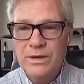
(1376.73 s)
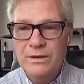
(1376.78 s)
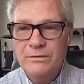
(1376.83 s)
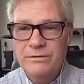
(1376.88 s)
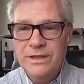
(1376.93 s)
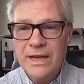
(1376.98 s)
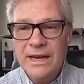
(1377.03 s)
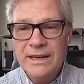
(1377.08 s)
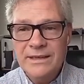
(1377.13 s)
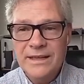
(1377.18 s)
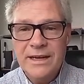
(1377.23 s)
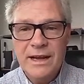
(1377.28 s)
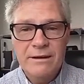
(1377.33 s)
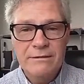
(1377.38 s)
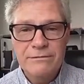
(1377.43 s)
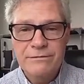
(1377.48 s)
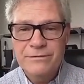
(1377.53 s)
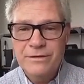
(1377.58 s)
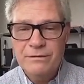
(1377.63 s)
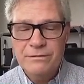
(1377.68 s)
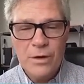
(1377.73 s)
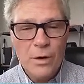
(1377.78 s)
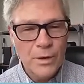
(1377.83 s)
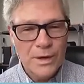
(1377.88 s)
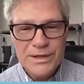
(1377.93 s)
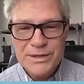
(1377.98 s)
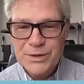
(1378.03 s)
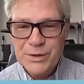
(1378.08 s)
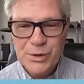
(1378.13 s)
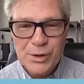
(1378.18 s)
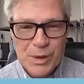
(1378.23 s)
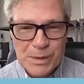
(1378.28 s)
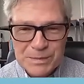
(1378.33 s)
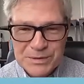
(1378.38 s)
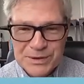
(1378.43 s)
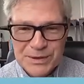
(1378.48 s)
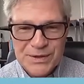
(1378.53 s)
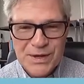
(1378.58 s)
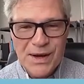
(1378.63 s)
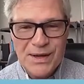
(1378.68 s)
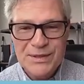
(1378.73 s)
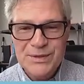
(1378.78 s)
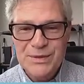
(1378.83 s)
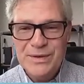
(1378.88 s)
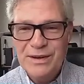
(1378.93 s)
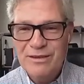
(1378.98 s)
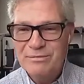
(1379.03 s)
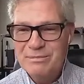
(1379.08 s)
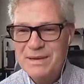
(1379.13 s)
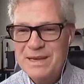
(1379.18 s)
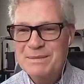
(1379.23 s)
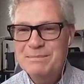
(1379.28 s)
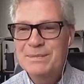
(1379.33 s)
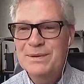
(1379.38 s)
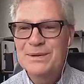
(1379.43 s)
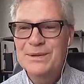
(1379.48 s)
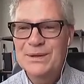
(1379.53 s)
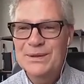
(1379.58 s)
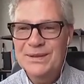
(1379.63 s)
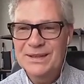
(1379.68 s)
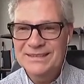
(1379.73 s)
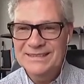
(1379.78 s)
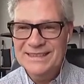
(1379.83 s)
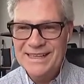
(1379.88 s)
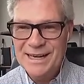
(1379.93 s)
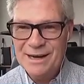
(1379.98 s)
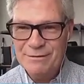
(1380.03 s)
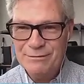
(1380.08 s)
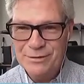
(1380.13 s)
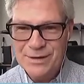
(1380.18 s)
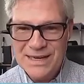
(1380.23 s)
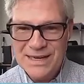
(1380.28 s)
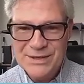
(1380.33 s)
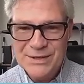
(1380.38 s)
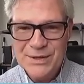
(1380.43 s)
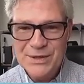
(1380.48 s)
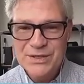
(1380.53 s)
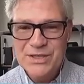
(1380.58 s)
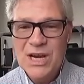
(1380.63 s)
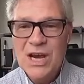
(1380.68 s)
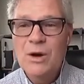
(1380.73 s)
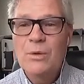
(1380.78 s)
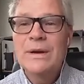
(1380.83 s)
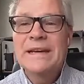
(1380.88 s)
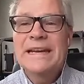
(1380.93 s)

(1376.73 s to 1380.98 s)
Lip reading: done enough focus groups or talked to enough people or looked at enough research. We